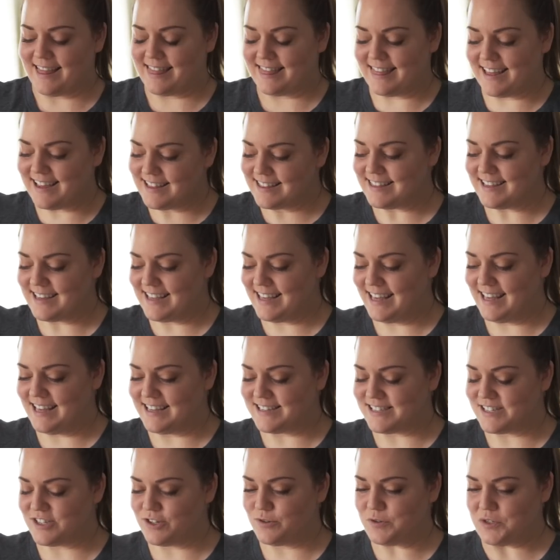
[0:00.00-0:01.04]
think the key
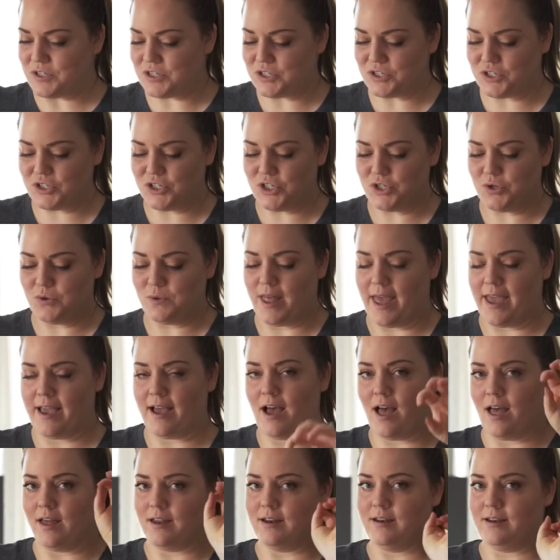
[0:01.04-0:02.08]
is you just do
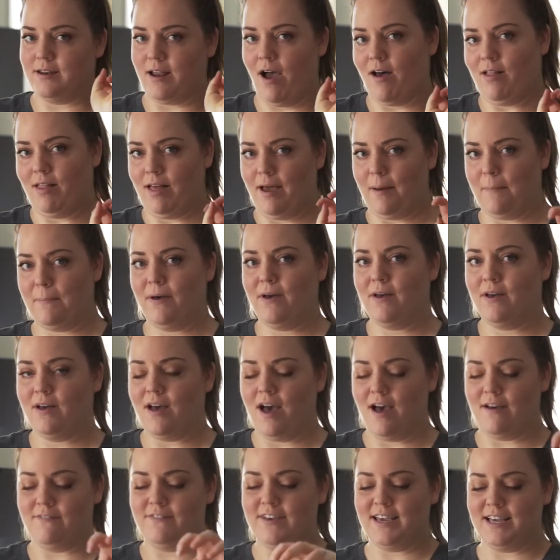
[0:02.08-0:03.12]
like a dollop
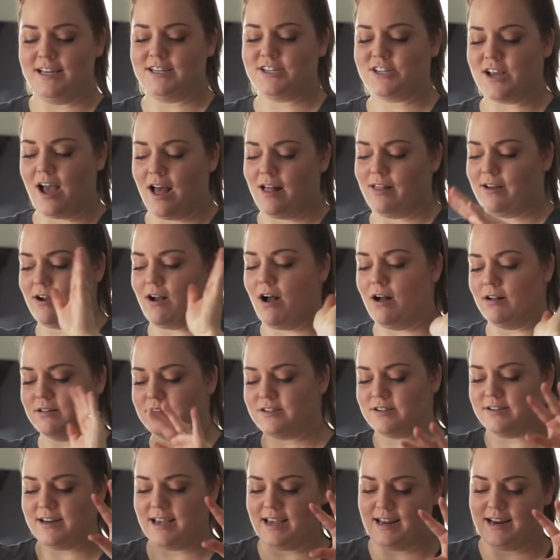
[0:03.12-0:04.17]
of each color
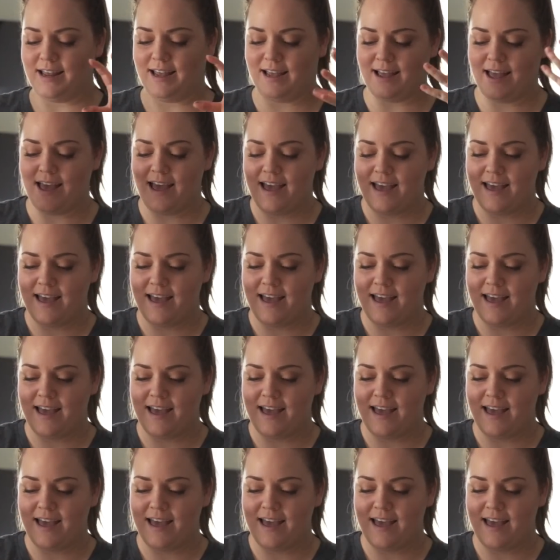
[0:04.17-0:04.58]
alternating